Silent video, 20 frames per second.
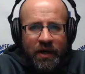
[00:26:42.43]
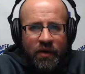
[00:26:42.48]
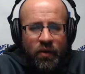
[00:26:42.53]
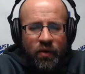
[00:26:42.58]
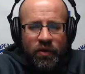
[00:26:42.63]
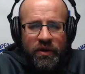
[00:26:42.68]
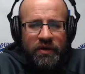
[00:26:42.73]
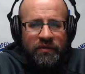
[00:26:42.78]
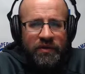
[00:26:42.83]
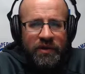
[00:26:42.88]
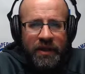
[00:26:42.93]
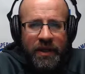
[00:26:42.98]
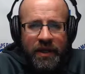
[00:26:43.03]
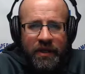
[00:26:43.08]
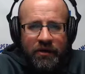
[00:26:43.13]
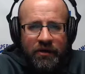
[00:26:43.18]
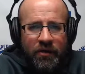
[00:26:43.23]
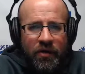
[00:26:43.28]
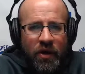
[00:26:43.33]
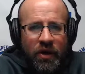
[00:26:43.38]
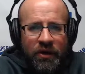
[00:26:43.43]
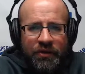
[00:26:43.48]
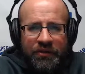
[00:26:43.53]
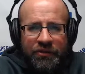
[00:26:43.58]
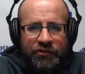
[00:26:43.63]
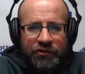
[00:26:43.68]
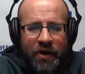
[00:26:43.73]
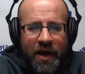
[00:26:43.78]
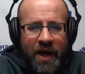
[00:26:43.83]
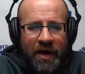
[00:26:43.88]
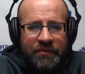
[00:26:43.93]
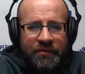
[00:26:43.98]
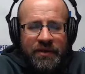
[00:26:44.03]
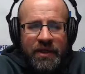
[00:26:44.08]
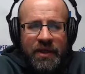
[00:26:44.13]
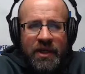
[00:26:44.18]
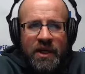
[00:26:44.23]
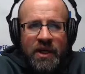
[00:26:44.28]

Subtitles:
or even later on in the draft,